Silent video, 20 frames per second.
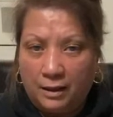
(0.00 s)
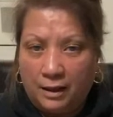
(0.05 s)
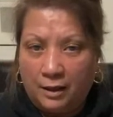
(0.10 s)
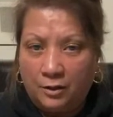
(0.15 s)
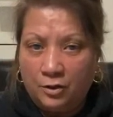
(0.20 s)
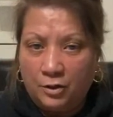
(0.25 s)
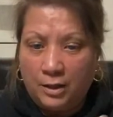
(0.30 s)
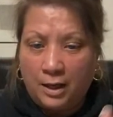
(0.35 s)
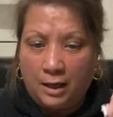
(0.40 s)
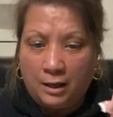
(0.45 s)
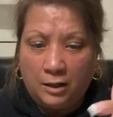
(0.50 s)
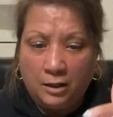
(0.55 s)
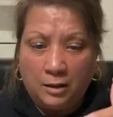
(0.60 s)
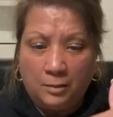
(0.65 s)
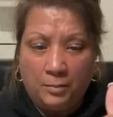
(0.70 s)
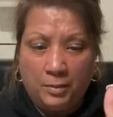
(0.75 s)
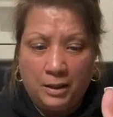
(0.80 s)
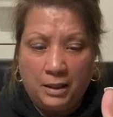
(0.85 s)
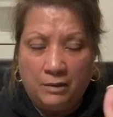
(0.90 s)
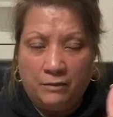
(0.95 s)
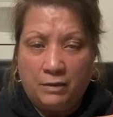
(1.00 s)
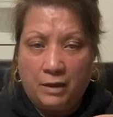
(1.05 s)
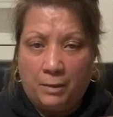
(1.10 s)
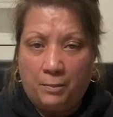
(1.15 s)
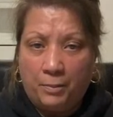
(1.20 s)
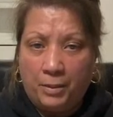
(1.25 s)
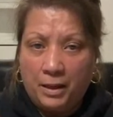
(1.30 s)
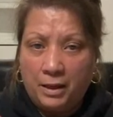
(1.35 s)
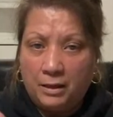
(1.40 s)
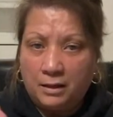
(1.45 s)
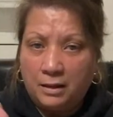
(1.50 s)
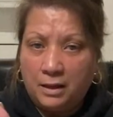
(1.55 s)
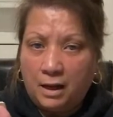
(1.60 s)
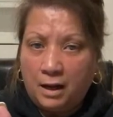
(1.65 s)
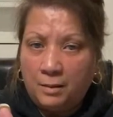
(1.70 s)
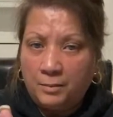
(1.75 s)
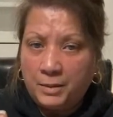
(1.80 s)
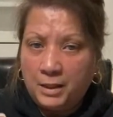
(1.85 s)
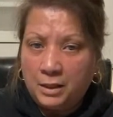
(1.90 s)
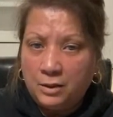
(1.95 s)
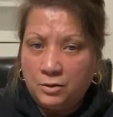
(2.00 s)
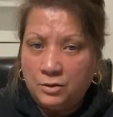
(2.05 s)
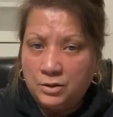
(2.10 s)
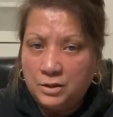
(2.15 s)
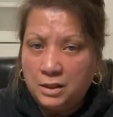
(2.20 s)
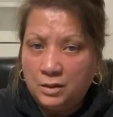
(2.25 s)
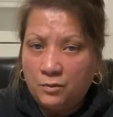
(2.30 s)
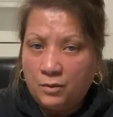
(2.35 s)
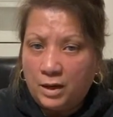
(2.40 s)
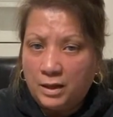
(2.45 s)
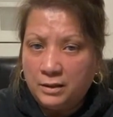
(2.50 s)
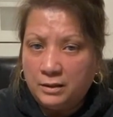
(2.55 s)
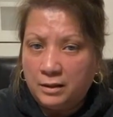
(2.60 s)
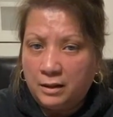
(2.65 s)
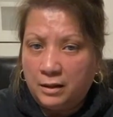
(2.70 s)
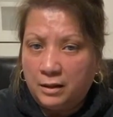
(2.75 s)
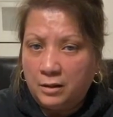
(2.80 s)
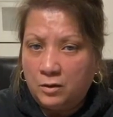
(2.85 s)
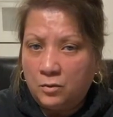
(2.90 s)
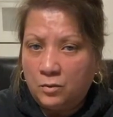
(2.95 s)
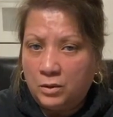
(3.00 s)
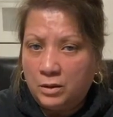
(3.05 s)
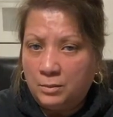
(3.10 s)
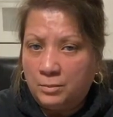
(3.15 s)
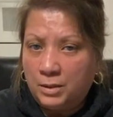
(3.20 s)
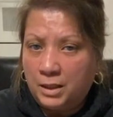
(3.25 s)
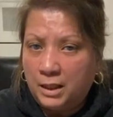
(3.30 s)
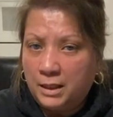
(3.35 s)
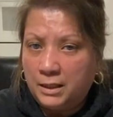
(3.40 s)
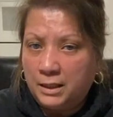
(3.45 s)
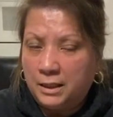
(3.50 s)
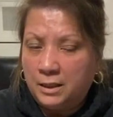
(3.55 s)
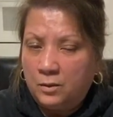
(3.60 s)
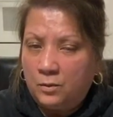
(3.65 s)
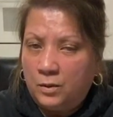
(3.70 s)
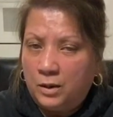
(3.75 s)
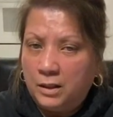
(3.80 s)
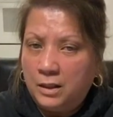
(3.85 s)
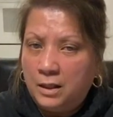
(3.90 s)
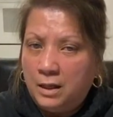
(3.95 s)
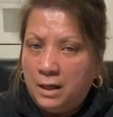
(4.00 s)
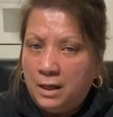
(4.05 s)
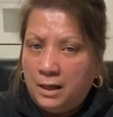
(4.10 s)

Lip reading: And you're not gonna believe that pink knob that you see right there. I don't wanna blind anyone.